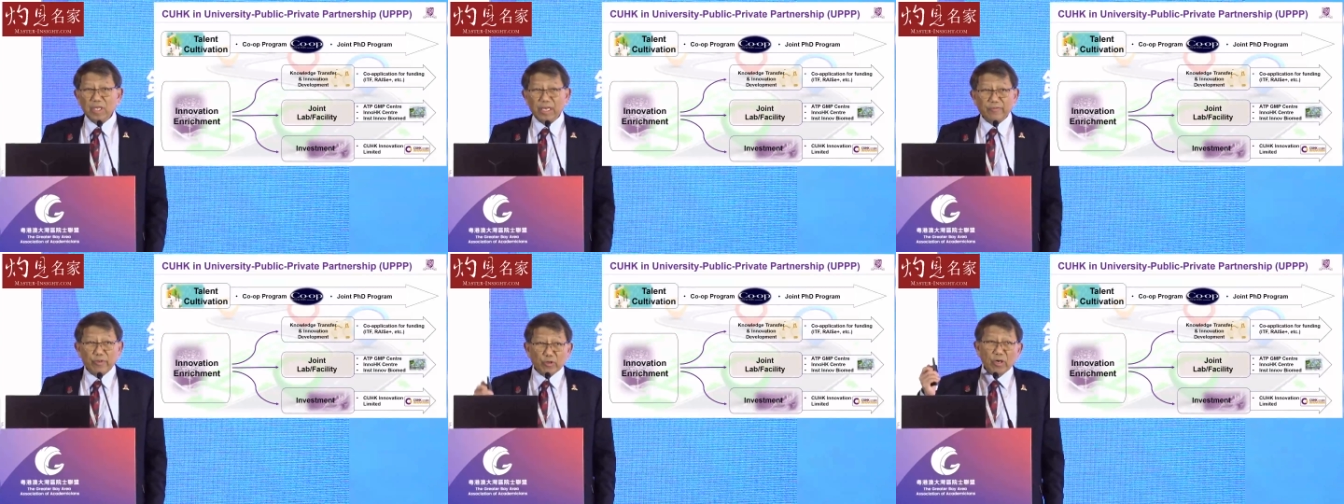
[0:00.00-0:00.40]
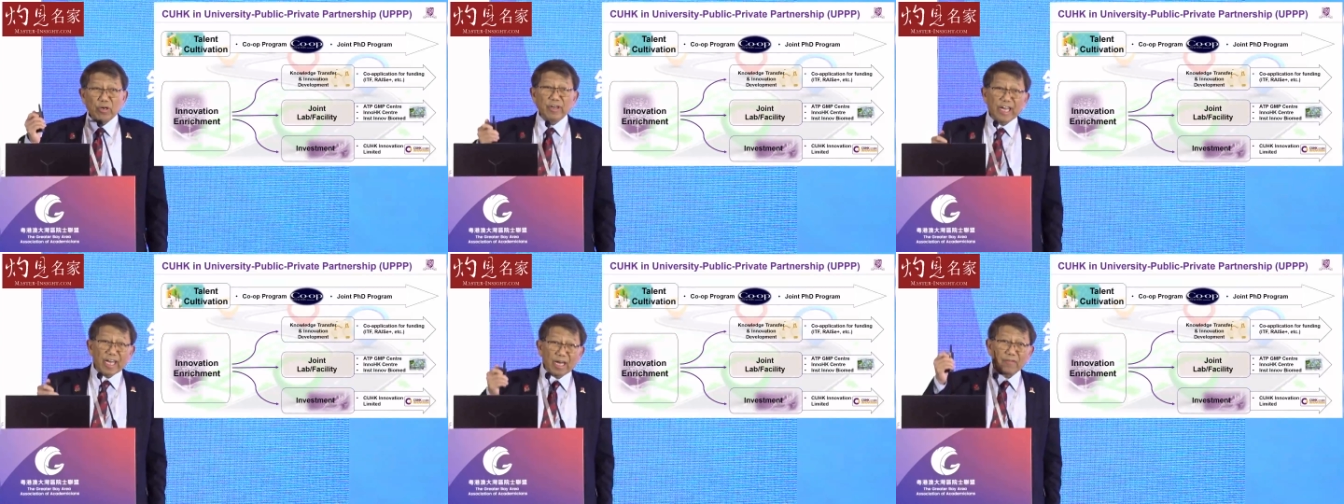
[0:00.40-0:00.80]
If you
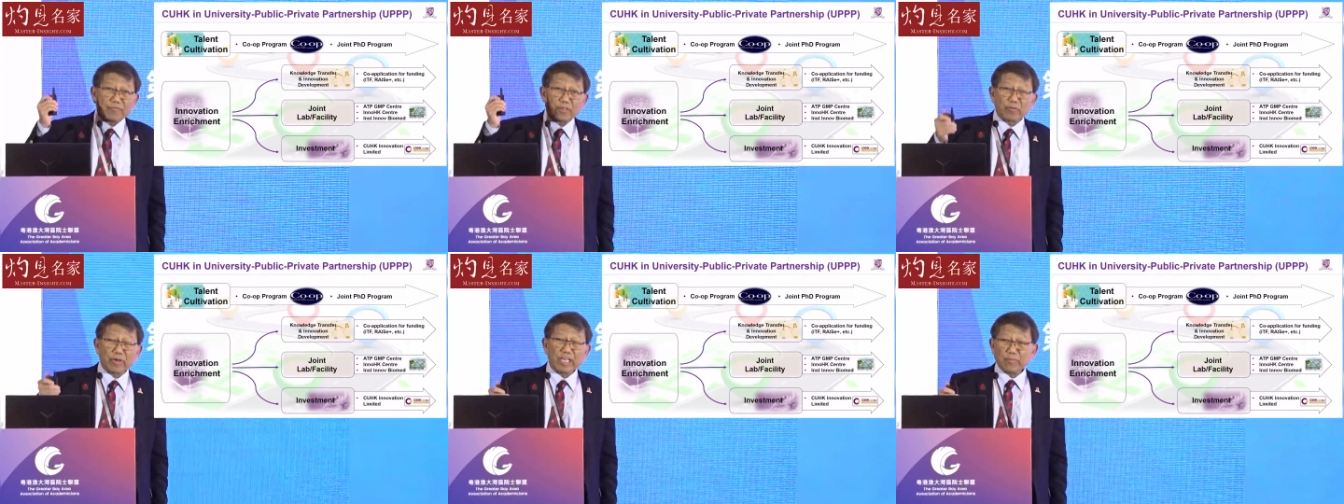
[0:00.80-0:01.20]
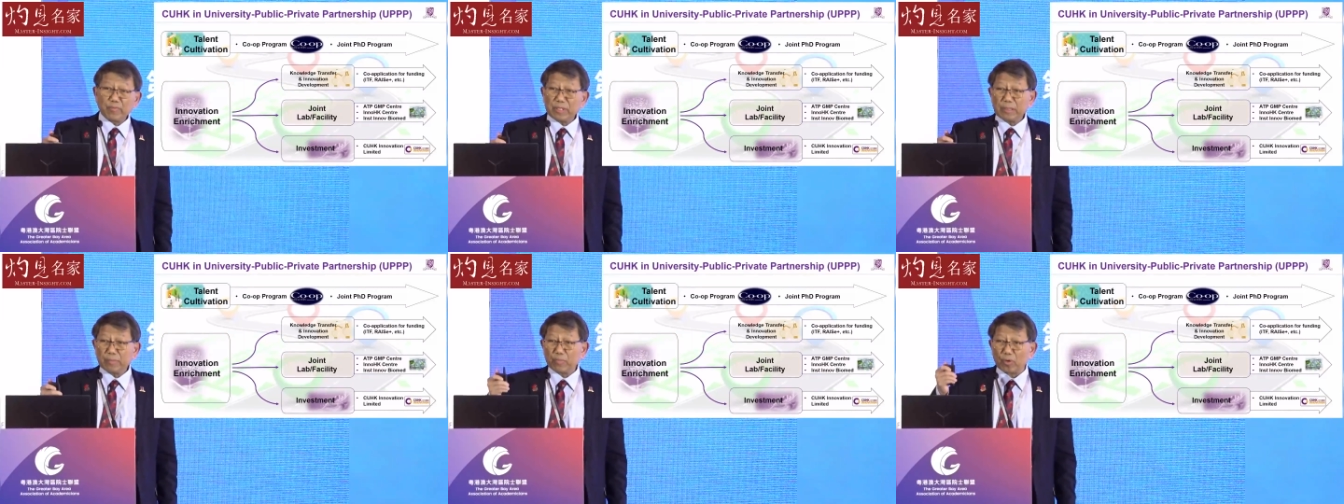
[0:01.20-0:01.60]
don't have the right
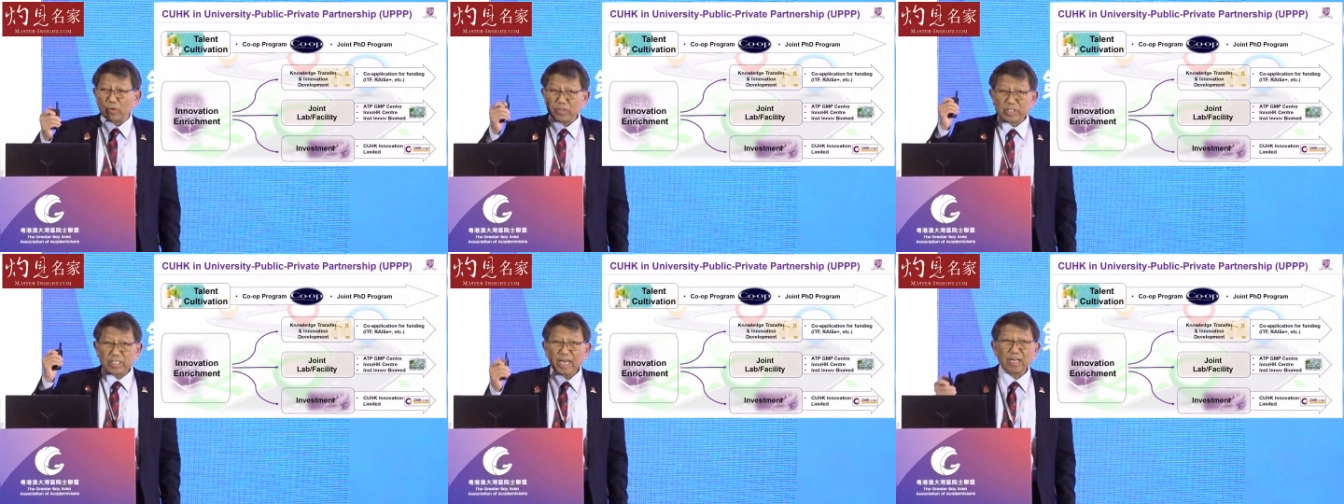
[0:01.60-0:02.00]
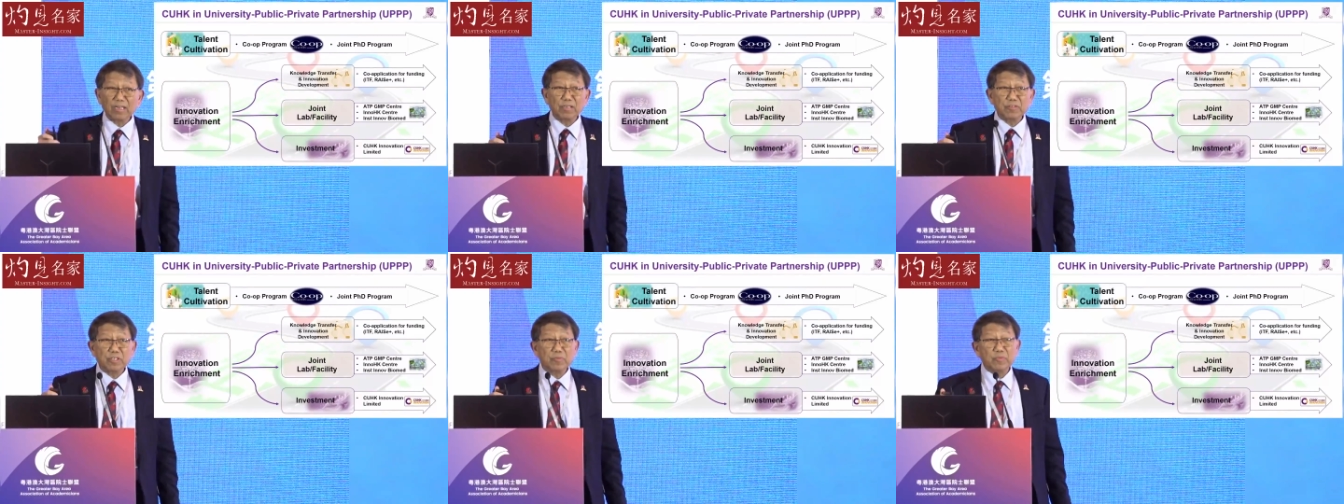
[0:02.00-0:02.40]
people, the
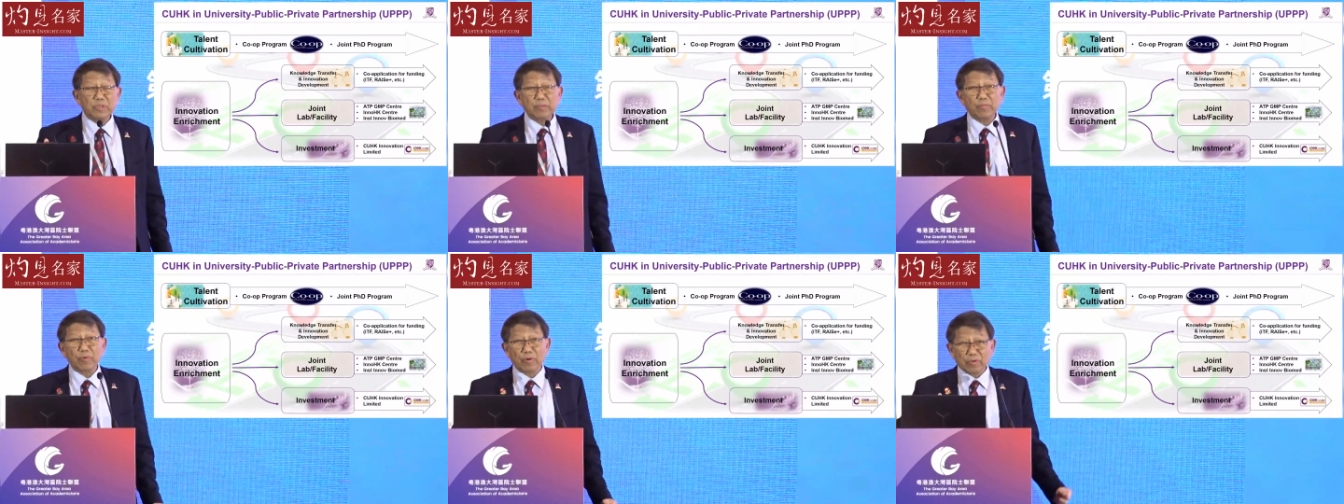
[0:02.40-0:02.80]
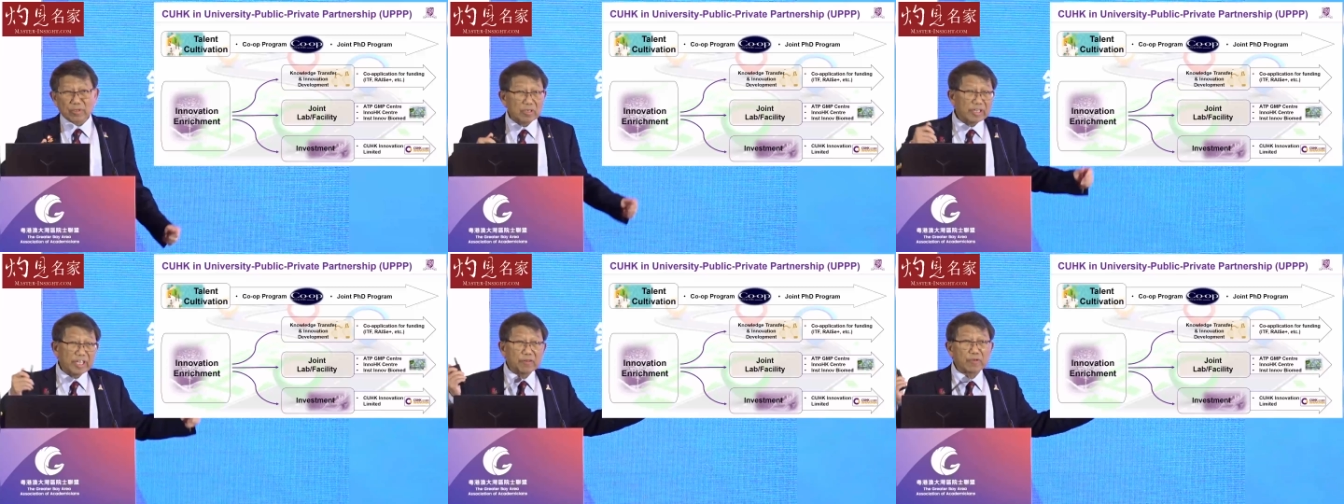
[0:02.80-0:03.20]
talented people,
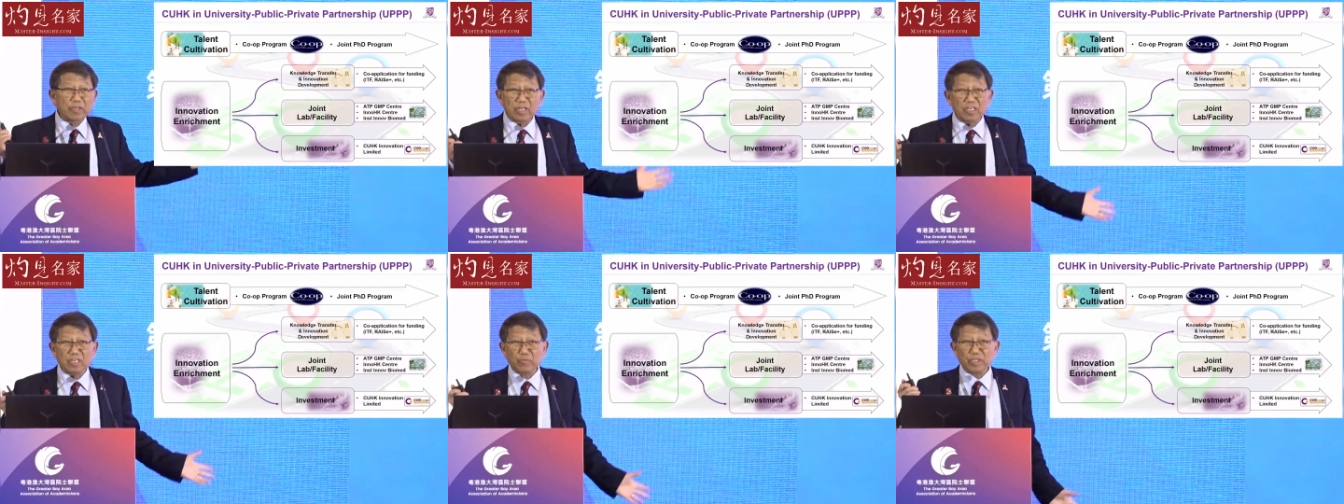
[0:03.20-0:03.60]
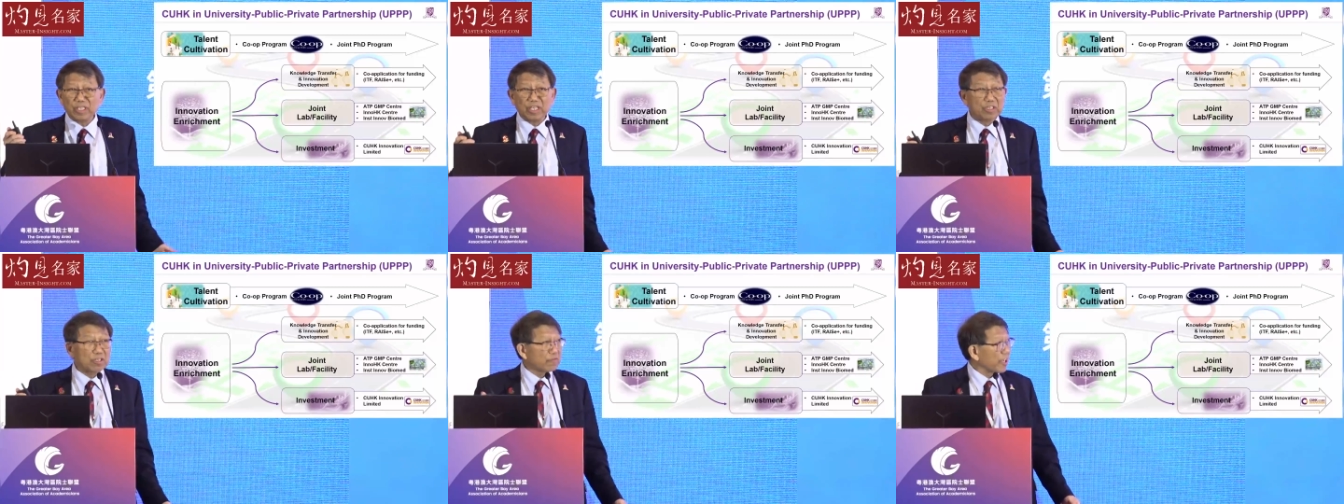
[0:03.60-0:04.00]
you're never going to
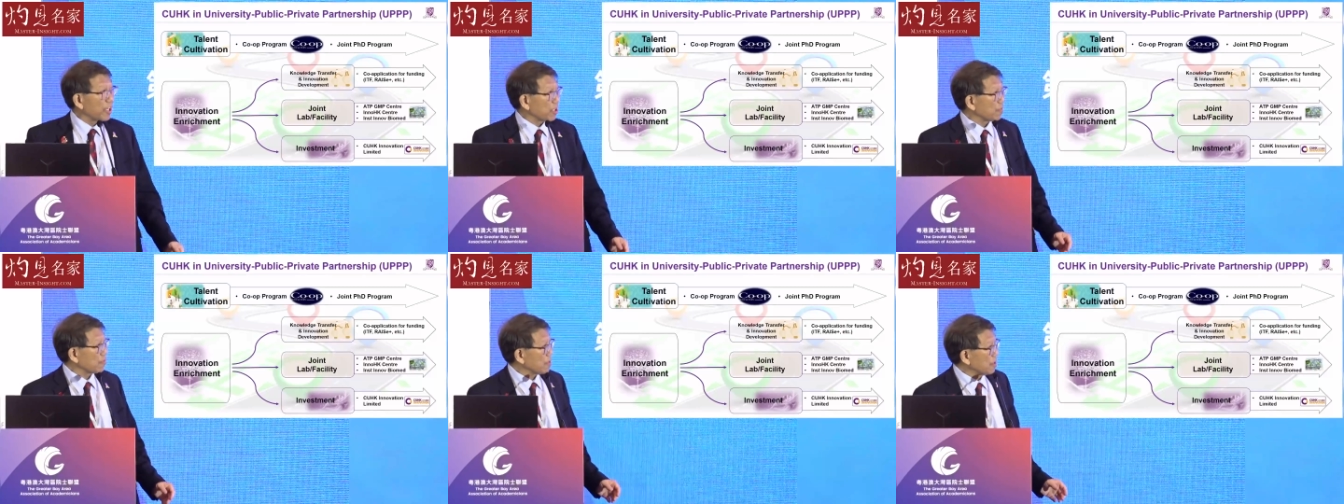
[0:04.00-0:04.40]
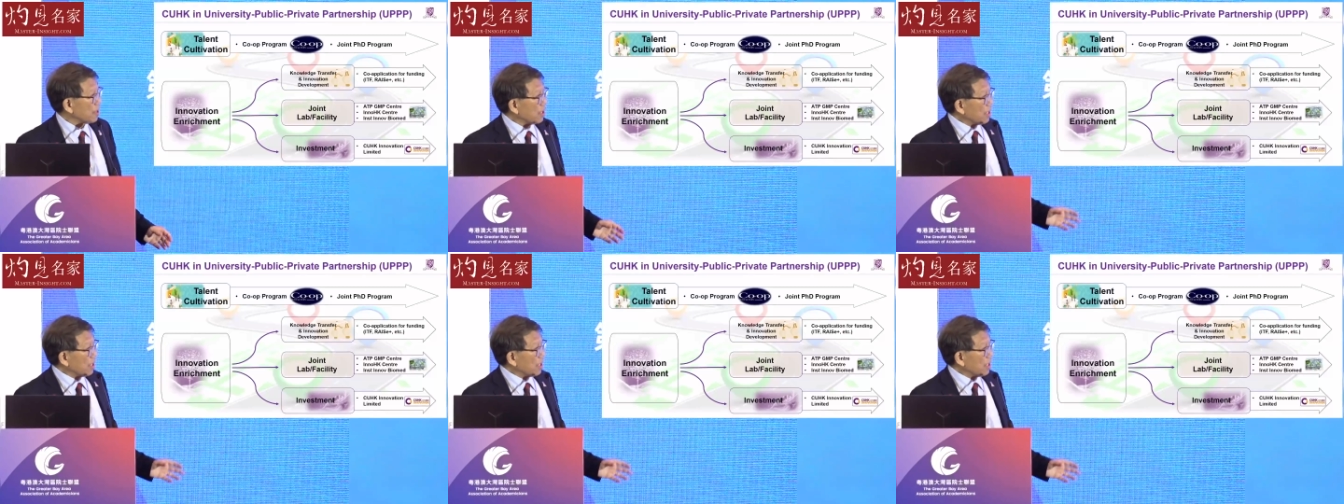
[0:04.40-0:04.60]
be innovative.